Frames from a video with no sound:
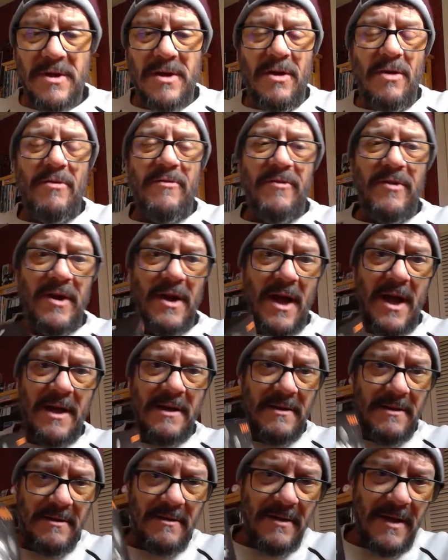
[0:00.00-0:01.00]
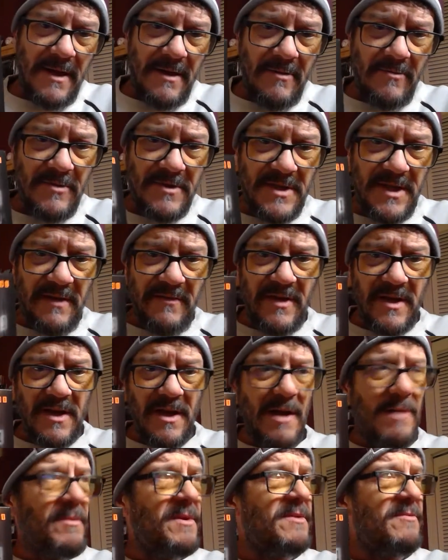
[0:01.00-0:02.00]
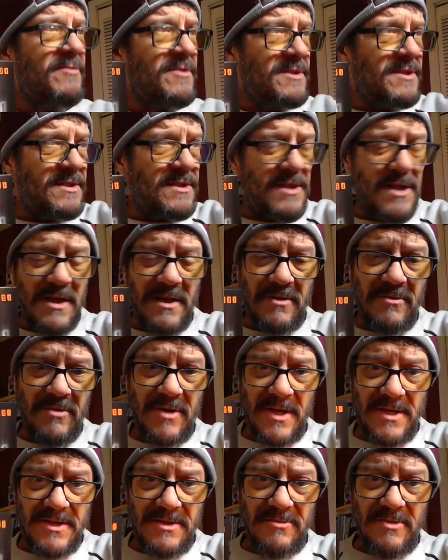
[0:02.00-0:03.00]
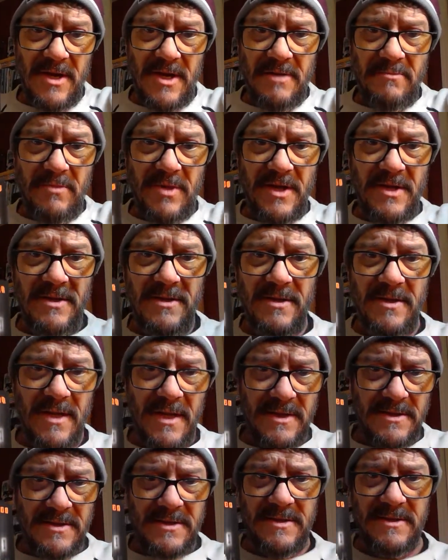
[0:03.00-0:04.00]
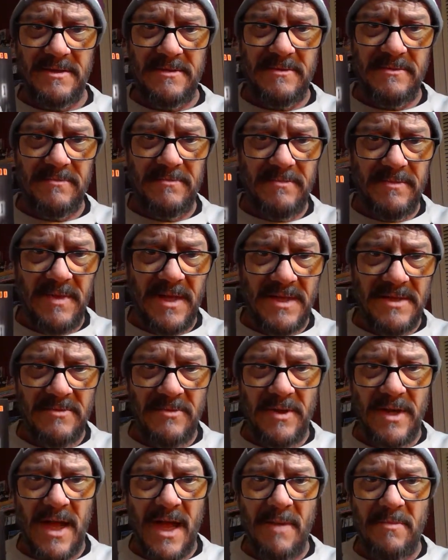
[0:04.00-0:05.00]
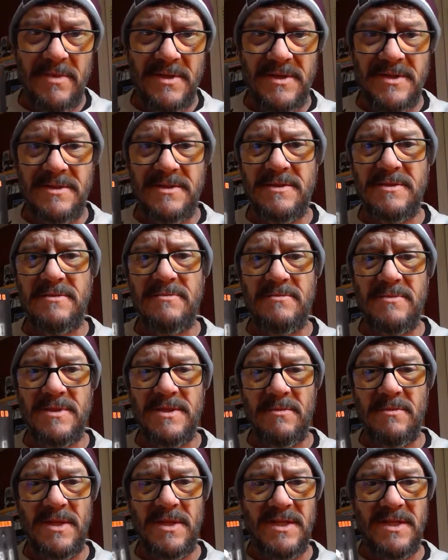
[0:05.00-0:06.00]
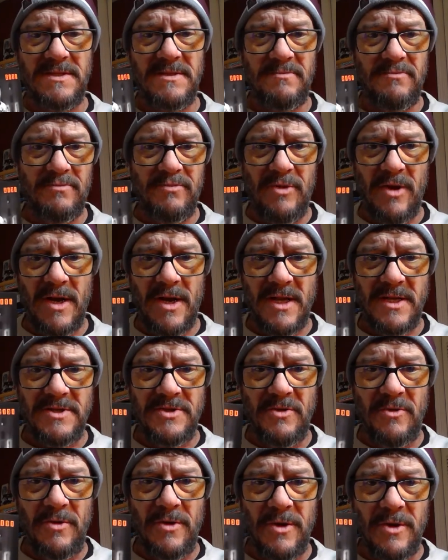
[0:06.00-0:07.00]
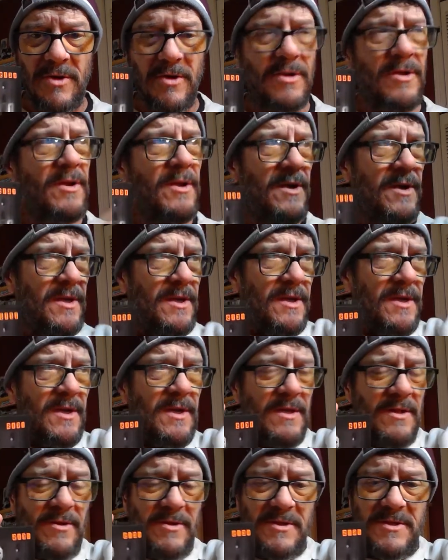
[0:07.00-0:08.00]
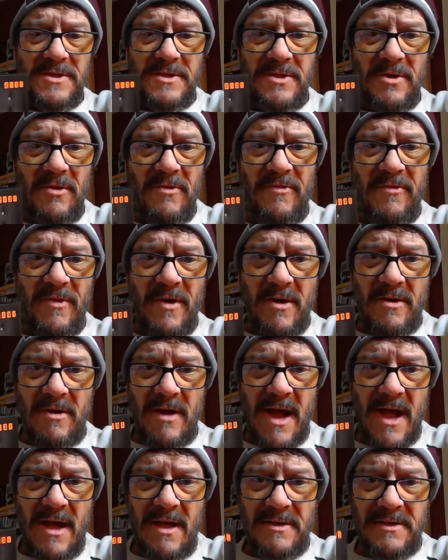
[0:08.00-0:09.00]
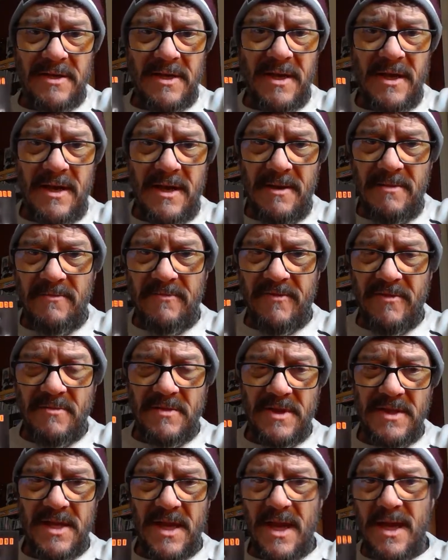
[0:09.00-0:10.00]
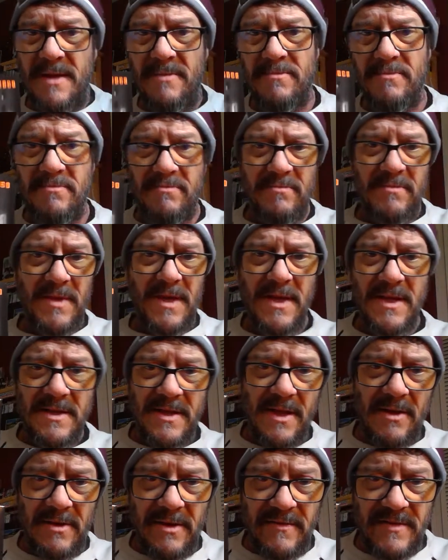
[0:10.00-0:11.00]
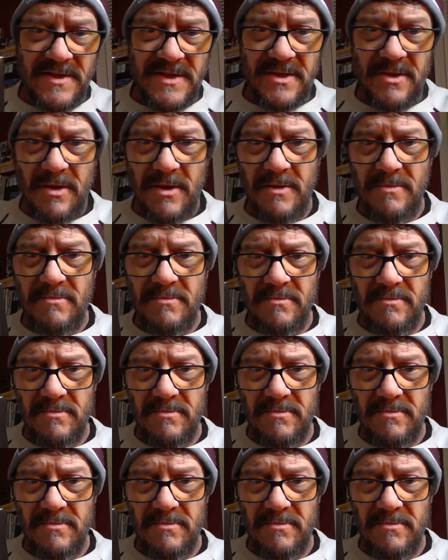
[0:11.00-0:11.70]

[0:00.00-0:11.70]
ago, forgot that it was even coming, which is kind of crazy, right? But that's what happens. Some of these products you order, they're so far out from the time. They don't even start